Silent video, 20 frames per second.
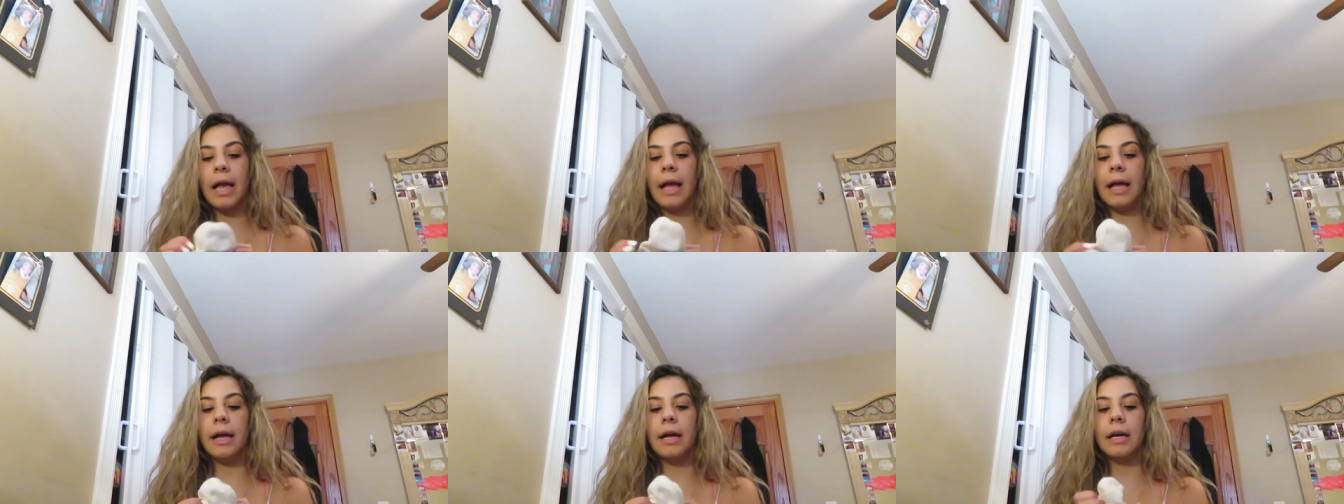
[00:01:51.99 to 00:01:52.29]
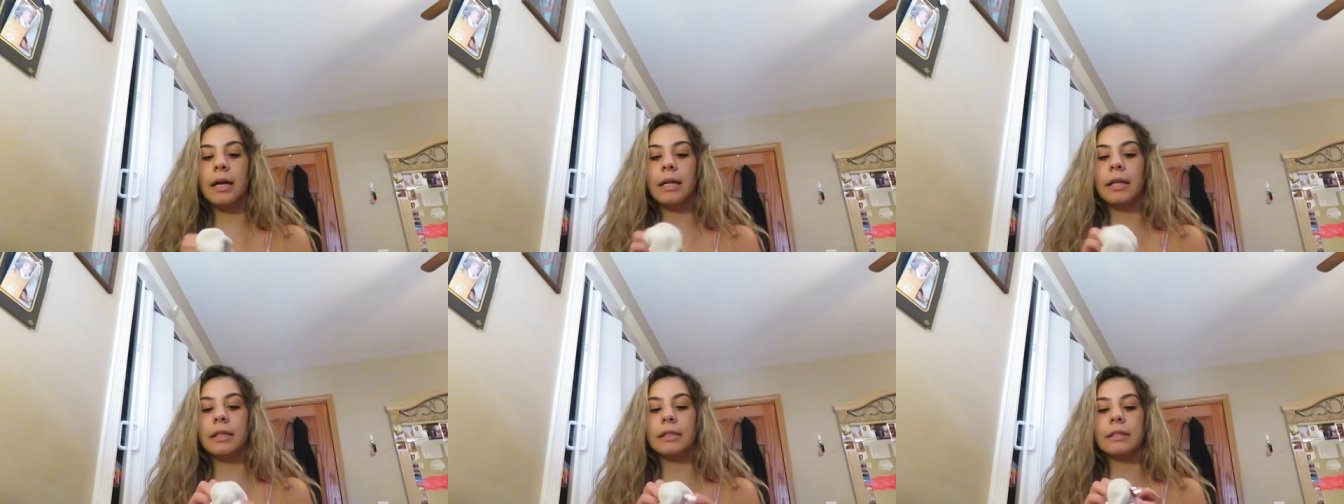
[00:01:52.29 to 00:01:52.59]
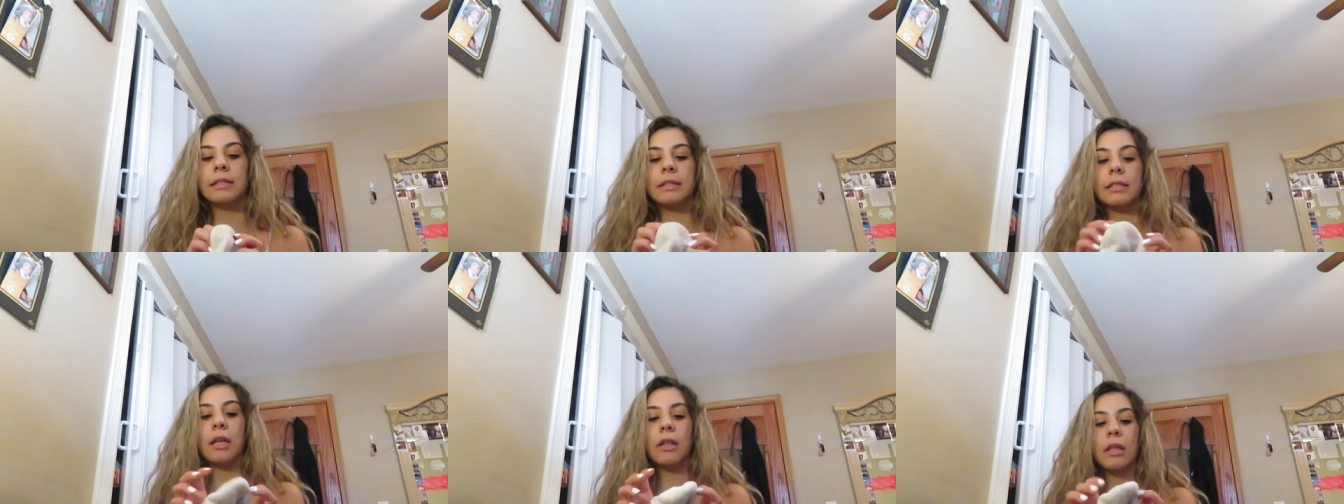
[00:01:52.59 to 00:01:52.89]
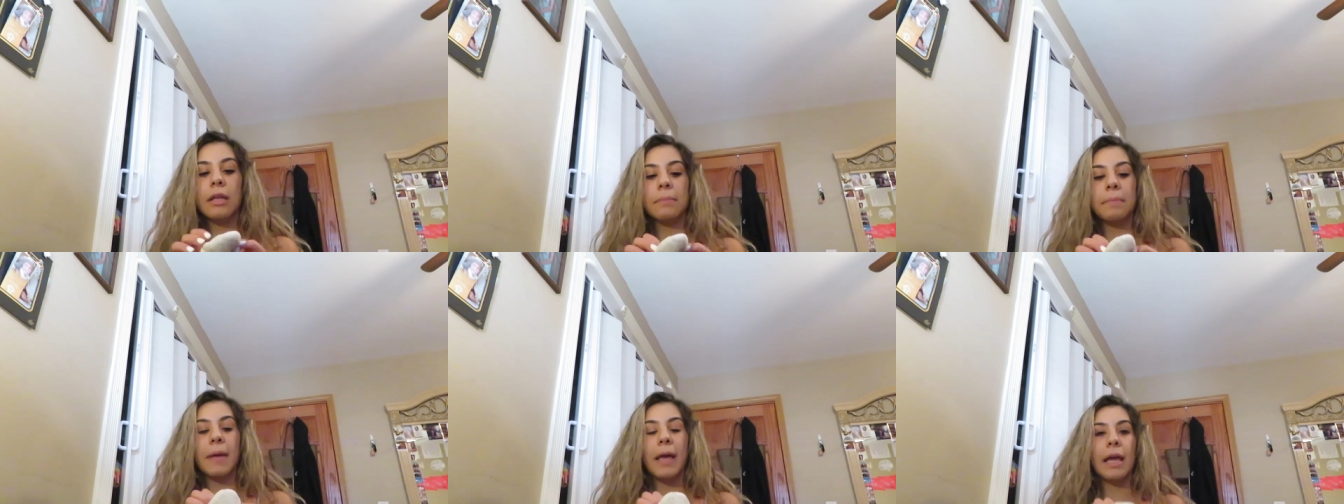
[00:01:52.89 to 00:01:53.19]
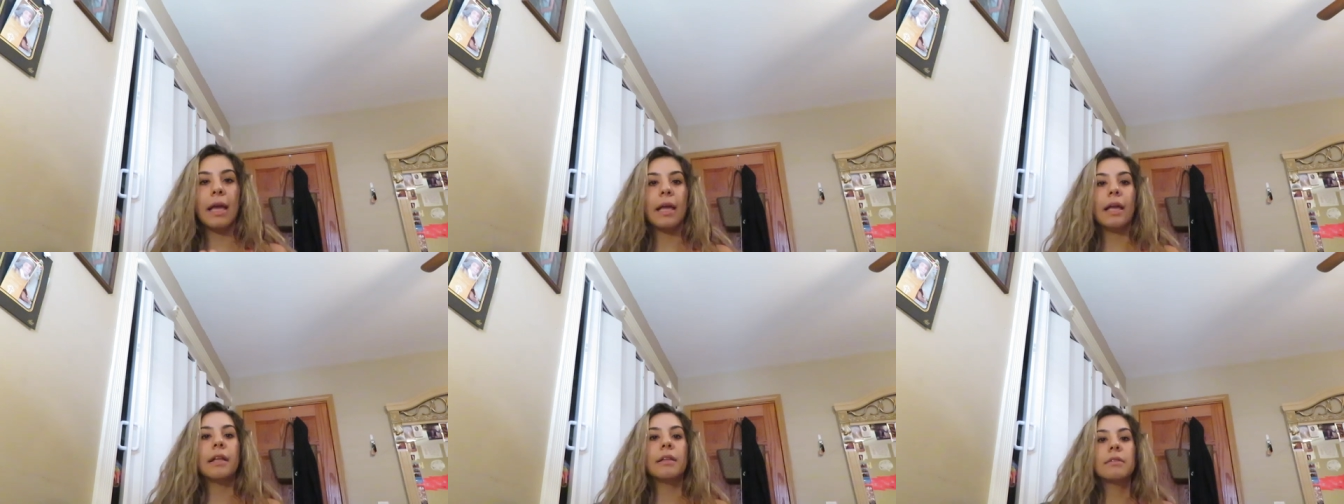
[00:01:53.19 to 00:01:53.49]
and still in
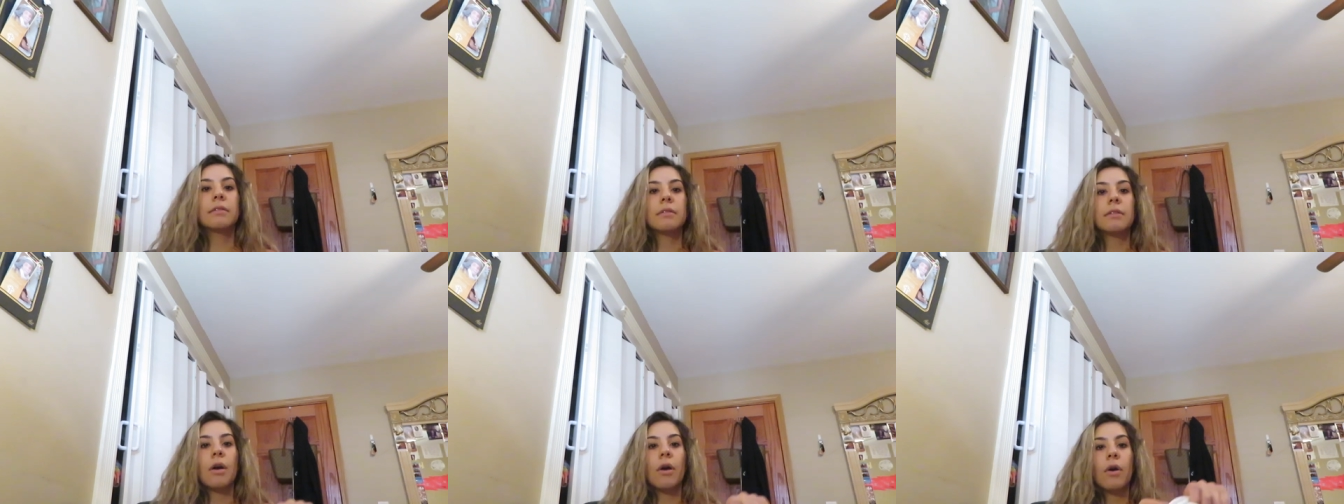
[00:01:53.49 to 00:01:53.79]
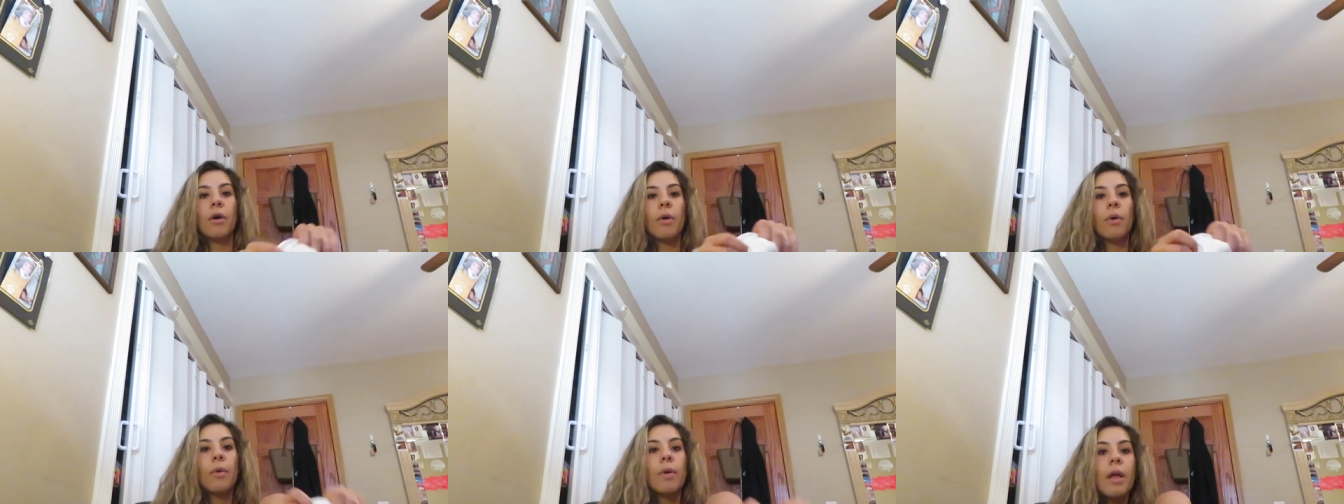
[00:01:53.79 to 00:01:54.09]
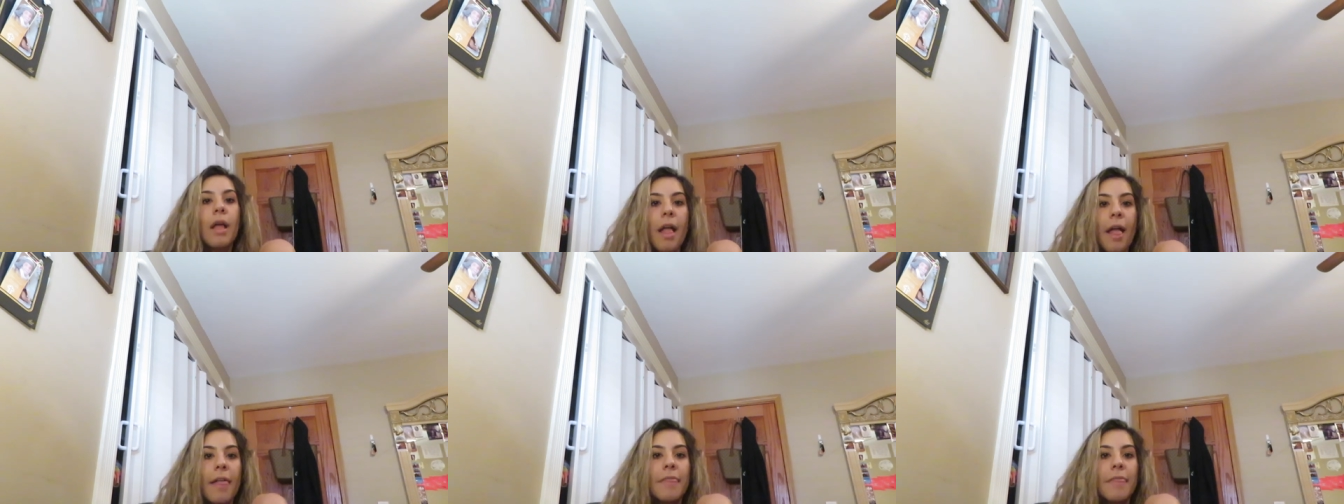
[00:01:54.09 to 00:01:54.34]
pain so